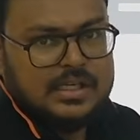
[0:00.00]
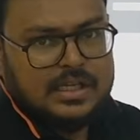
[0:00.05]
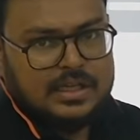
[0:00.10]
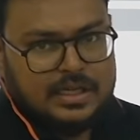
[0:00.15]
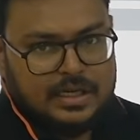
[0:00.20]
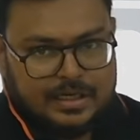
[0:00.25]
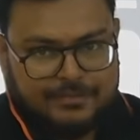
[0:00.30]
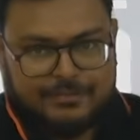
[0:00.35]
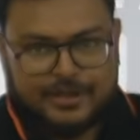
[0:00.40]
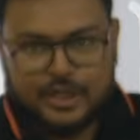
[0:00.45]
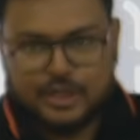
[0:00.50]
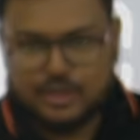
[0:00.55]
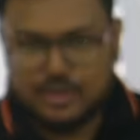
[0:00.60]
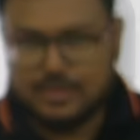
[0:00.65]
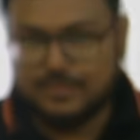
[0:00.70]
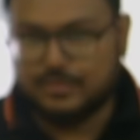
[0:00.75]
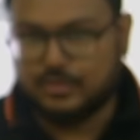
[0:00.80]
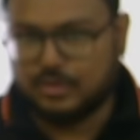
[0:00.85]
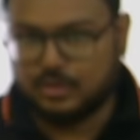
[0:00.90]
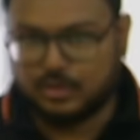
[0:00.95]
The definition
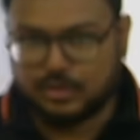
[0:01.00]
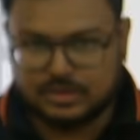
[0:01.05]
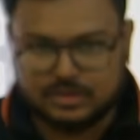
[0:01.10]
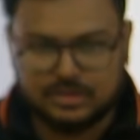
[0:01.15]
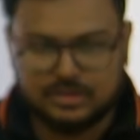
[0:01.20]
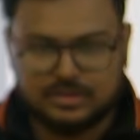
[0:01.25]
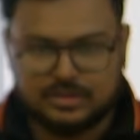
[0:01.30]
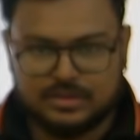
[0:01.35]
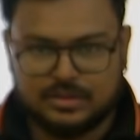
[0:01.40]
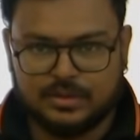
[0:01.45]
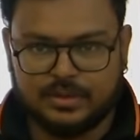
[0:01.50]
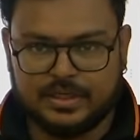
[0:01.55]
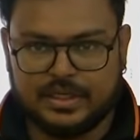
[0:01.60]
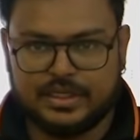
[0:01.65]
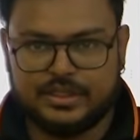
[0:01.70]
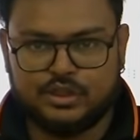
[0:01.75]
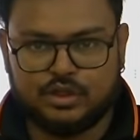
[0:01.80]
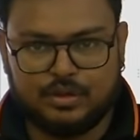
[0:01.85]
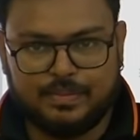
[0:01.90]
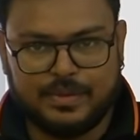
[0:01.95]
of growth, okay,
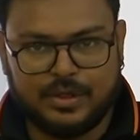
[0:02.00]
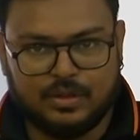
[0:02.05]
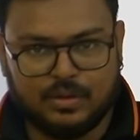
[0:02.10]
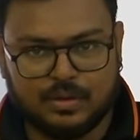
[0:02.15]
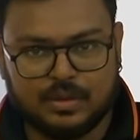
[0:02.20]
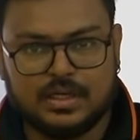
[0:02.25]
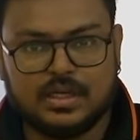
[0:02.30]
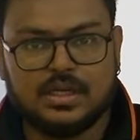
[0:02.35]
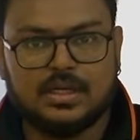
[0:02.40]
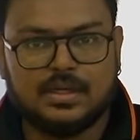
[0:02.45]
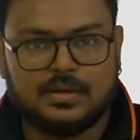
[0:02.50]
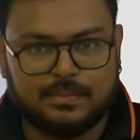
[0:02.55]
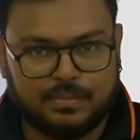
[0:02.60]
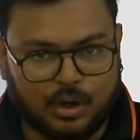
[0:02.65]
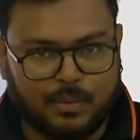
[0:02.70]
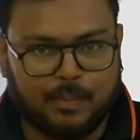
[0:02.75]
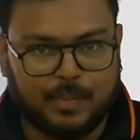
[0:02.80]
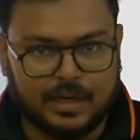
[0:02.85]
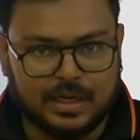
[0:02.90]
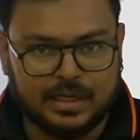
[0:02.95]
should be known
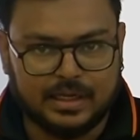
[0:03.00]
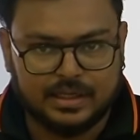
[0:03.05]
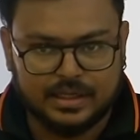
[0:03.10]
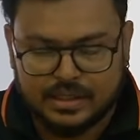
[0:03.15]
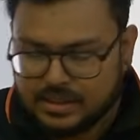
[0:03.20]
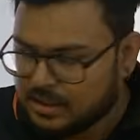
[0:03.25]
properly.